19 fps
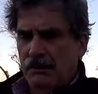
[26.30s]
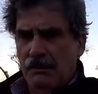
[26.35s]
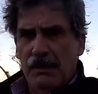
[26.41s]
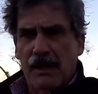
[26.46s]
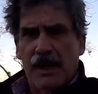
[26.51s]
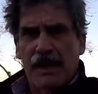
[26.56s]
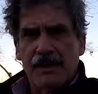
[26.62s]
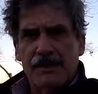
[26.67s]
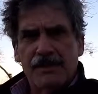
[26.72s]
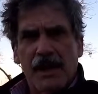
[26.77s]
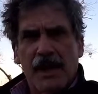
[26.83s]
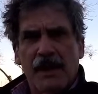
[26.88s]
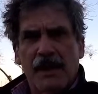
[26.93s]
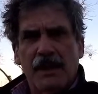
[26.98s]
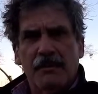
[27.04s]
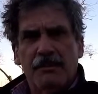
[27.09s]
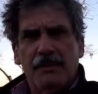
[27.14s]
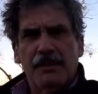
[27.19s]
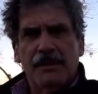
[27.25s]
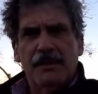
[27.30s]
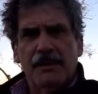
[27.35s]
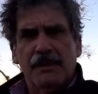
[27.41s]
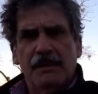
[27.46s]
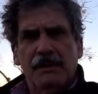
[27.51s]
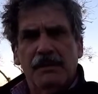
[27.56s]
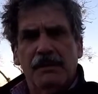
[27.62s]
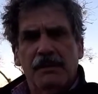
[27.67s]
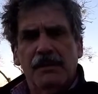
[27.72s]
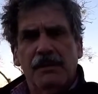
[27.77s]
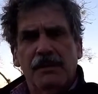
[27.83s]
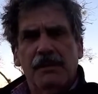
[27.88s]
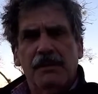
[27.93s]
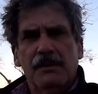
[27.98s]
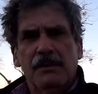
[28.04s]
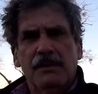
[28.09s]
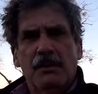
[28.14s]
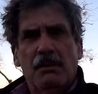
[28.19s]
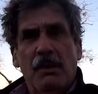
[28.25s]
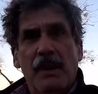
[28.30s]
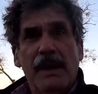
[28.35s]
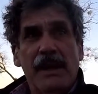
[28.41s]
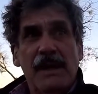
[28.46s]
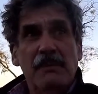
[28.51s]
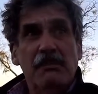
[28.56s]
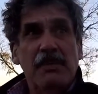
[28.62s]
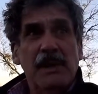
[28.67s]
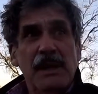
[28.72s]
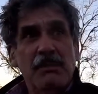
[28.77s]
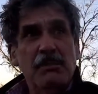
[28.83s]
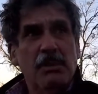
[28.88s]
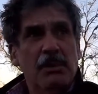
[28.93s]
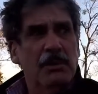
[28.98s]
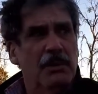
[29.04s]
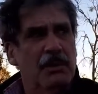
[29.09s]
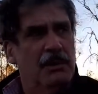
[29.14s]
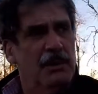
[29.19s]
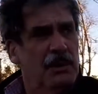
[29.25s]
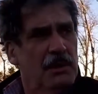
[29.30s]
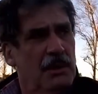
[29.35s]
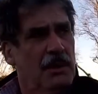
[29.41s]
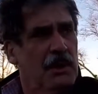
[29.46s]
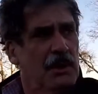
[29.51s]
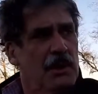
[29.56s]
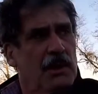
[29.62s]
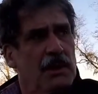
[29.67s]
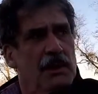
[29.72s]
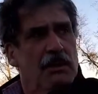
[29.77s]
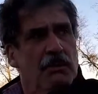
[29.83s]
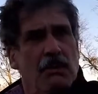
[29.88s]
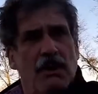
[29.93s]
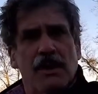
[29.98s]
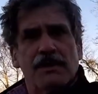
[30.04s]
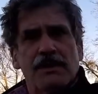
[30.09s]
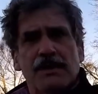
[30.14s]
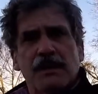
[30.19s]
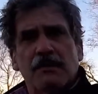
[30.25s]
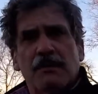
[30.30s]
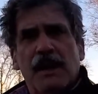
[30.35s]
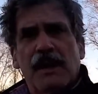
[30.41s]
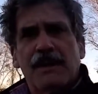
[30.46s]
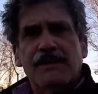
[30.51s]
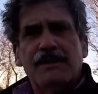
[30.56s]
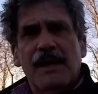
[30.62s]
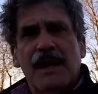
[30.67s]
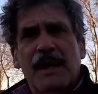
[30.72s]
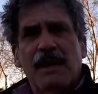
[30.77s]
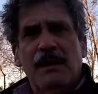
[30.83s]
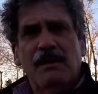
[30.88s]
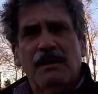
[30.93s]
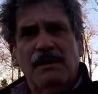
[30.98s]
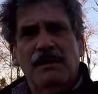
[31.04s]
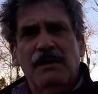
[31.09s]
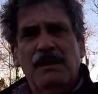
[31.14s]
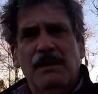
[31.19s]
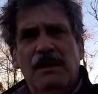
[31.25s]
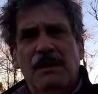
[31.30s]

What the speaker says: when I shot up to 20 people watching my channel,